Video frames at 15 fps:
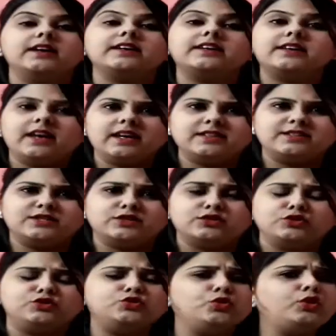Kids,
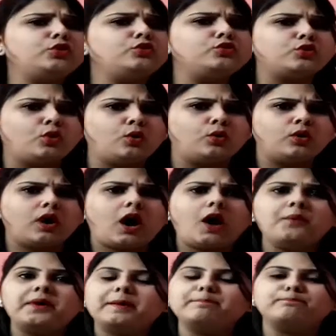do you know
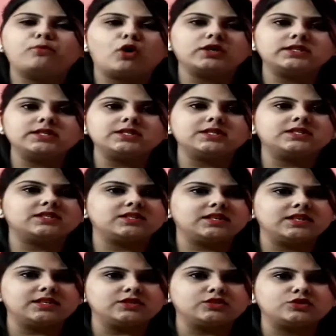how important it
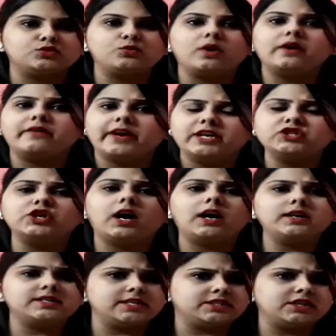is to arrange
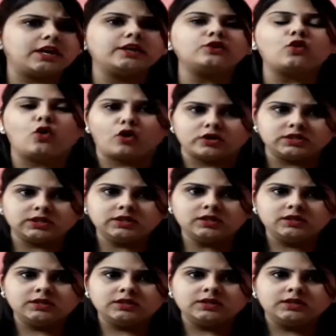our data in order?
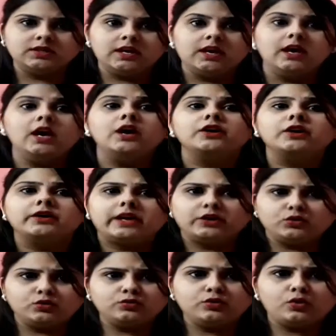
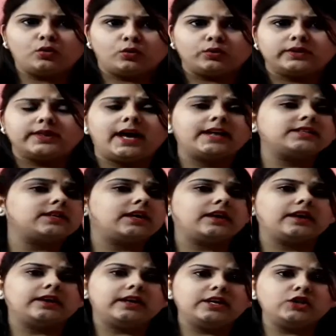You know that
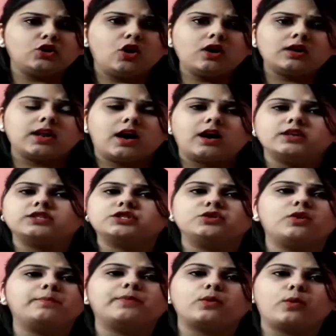in your class
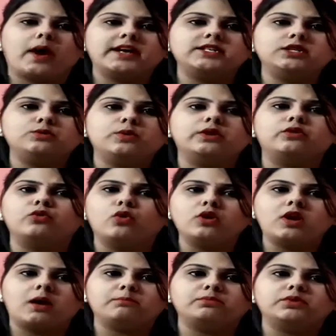you're provided with roll
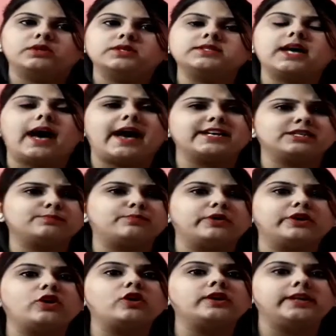numbers as per
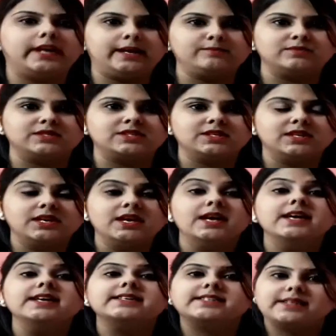your names.
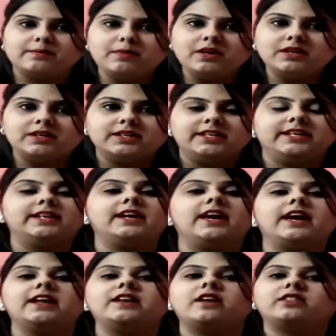Similarly,
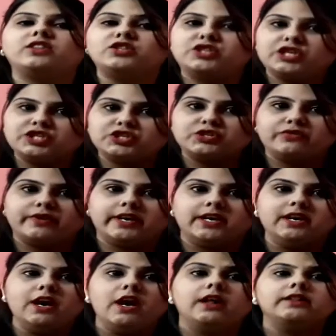in the
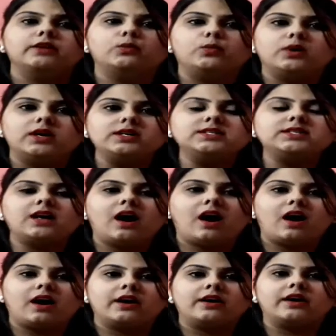dictionary, the words
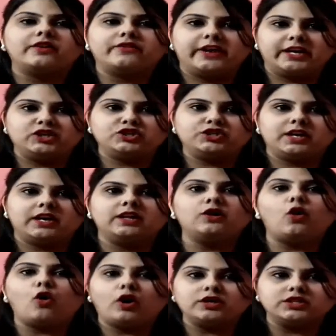are arranged in
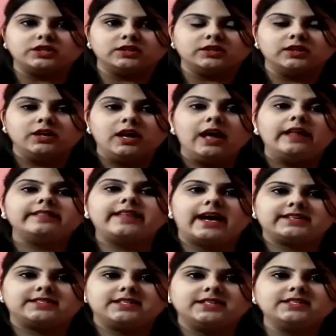order.
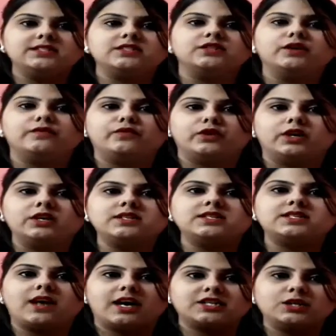That is, the word
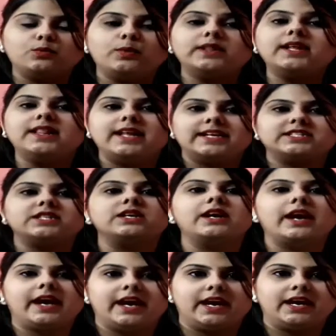starting with the letter
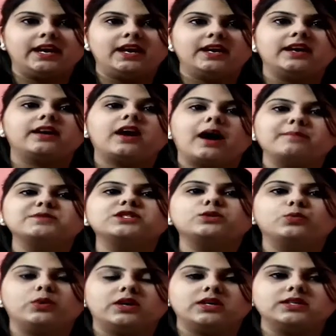A comes
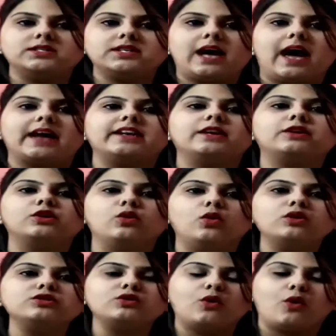first and it
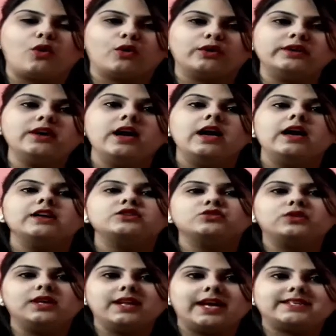goes on to
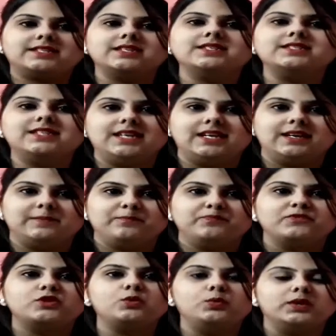the letter Z
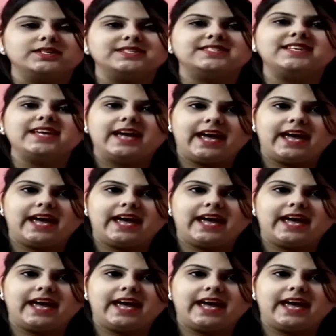towards the